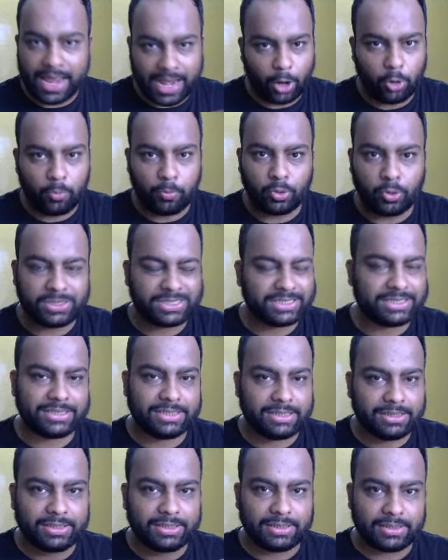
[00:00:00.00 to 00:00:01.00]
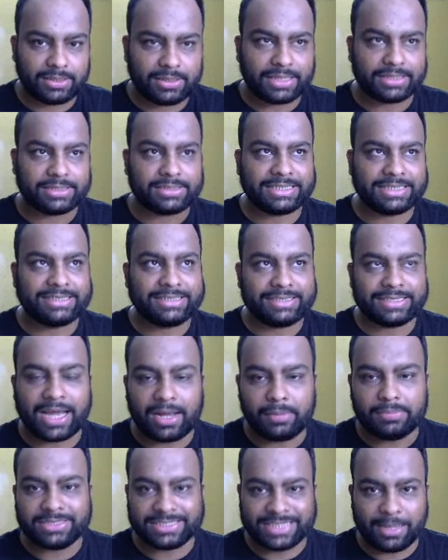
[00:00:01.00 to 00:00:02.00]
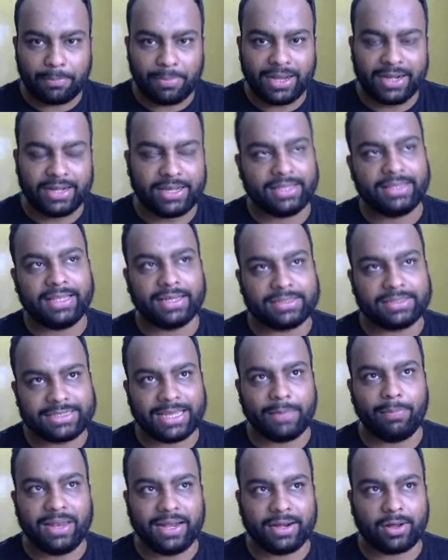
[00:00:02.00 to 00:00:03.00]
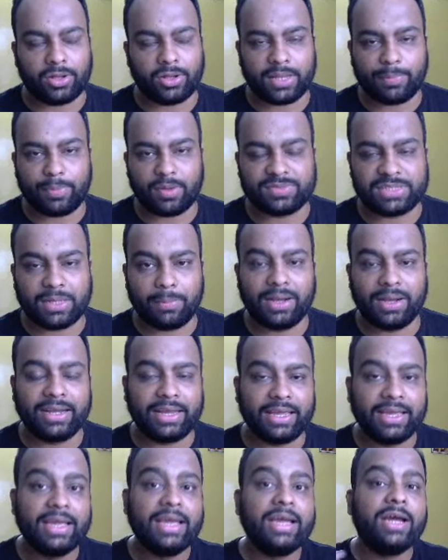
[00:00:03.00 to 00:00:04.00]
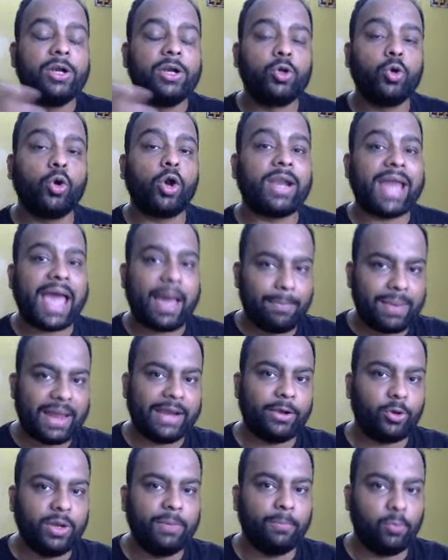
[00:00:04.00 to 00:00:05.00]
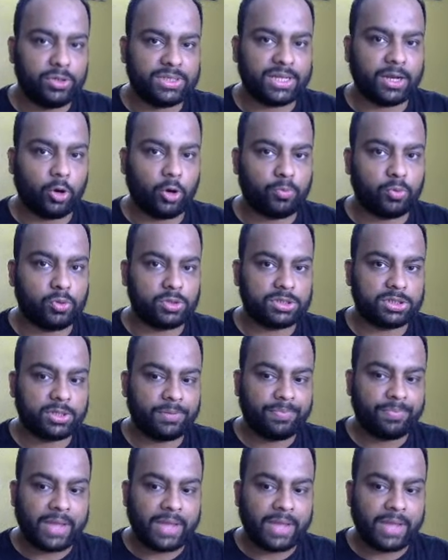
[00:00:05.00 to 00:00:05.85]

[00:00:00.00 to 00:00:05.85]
outputs, the term stability, concept of stability do not apply to inputs and outputs.